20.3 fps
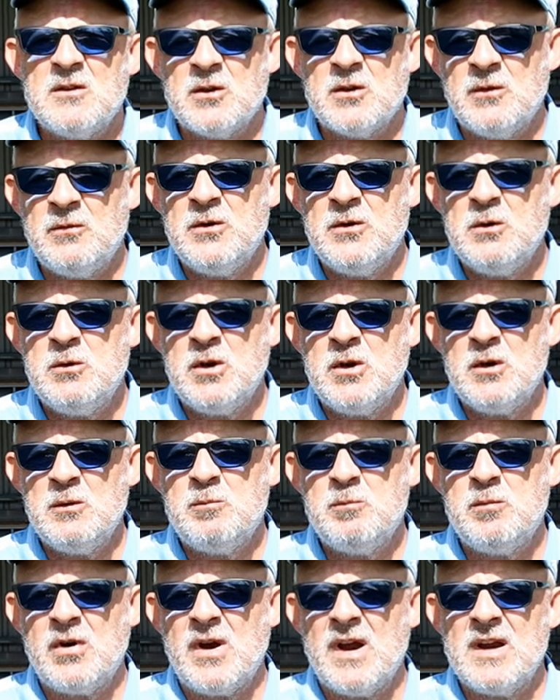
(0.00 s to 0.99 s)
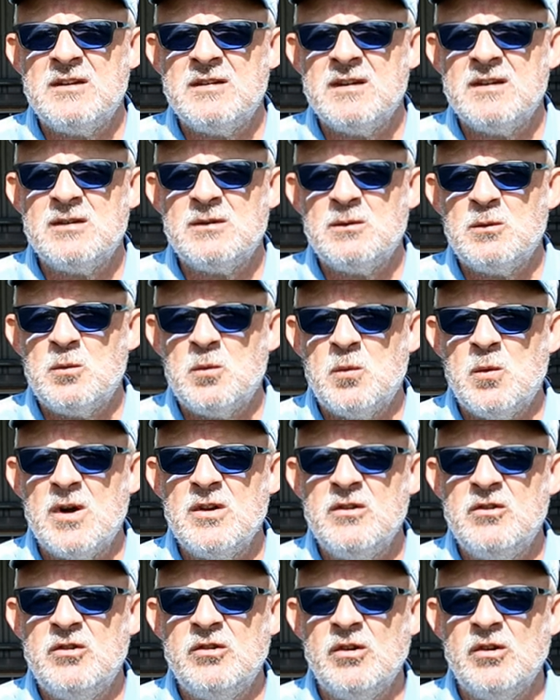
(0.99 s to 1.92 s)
So if you can practice one